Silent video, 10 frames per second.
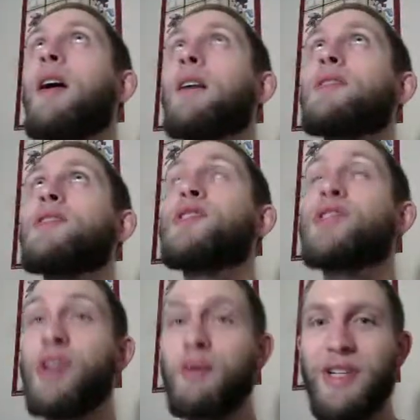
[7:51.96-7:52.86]

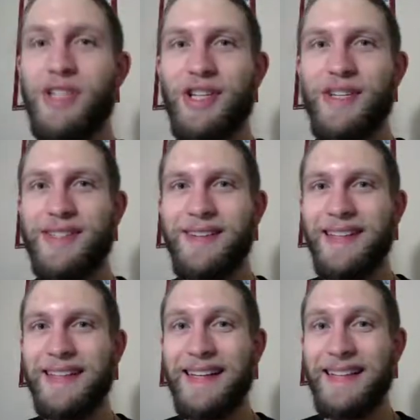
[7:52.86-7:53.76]
So much easier
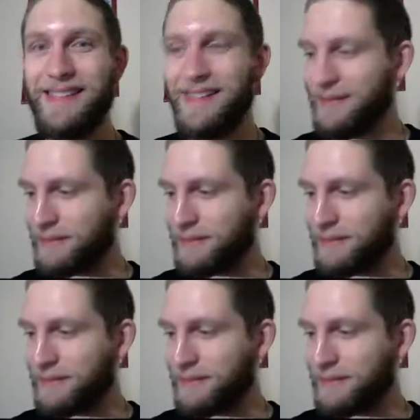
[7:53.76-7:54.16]
than last time.